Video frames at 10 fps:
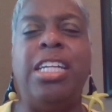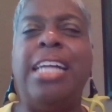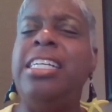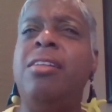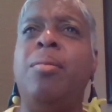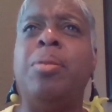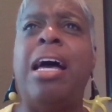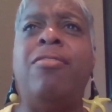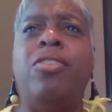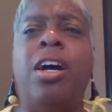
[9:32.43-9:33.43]
I did apply
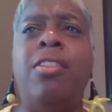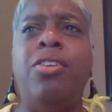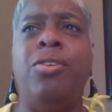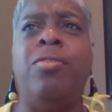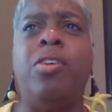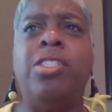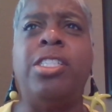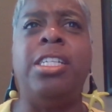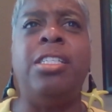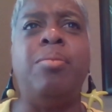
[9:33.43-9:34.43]
for other
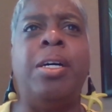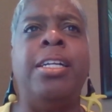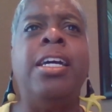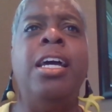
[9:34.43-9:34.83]
universities, but